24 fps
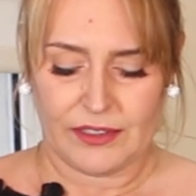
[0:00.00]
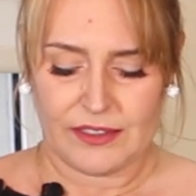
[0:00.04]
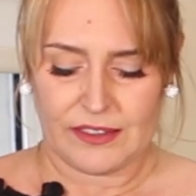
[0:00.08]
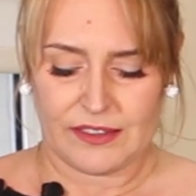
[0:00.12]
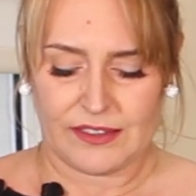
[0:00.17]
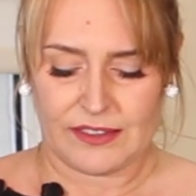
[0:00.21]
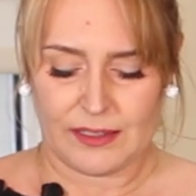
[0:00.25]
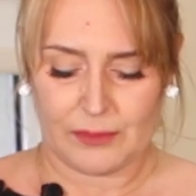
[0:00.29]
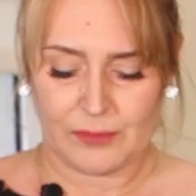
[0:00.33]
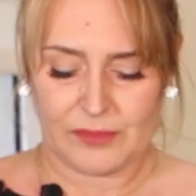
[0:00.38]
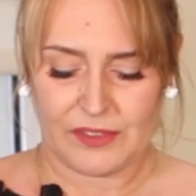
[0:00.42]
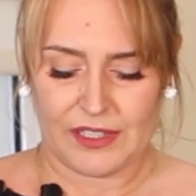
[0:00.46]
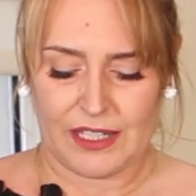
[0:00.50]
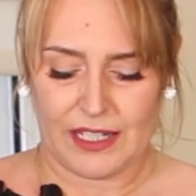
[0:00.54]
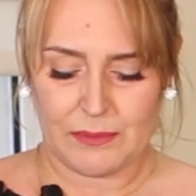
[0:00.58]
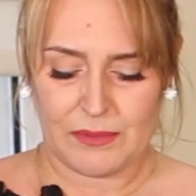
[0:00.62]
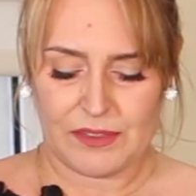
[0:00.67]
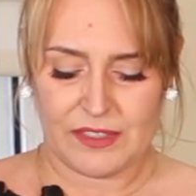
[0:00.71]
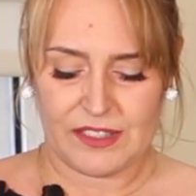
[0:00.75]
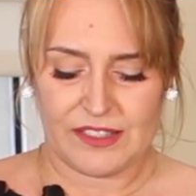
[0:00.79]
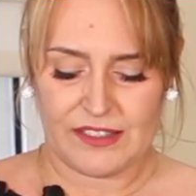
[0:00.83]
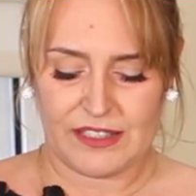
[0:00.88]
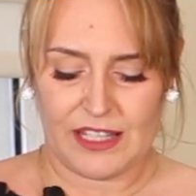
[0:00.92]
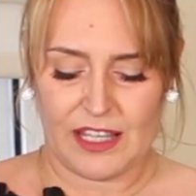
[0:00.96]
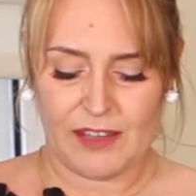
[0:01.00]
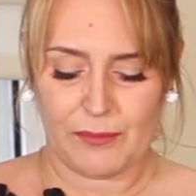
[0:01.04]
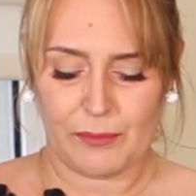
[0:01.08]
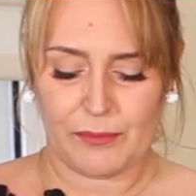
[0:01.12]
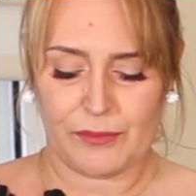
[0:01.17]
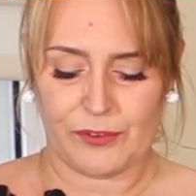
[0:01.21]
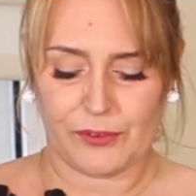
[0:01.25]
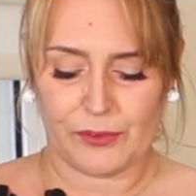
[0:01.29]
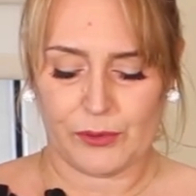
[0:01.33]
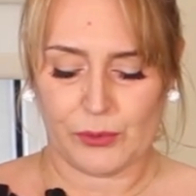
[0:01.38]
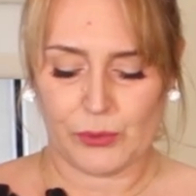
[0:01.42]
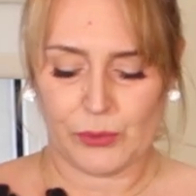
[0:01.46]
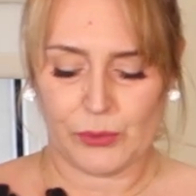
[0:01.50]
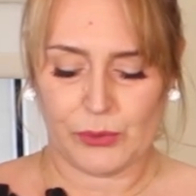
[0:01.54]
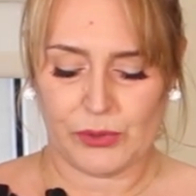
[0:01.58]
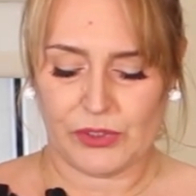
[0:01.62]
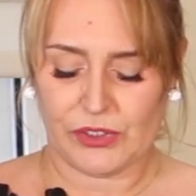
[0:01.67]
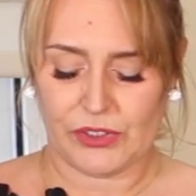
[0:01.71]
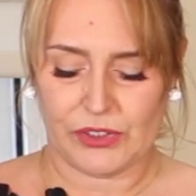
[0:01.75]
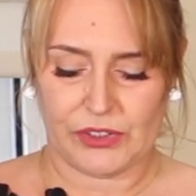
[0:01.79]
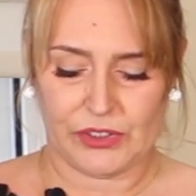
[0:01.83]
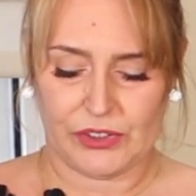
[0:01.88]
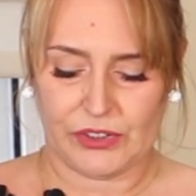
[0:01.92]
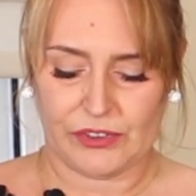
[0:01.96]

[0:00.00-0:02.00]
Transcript: sometimes the same food,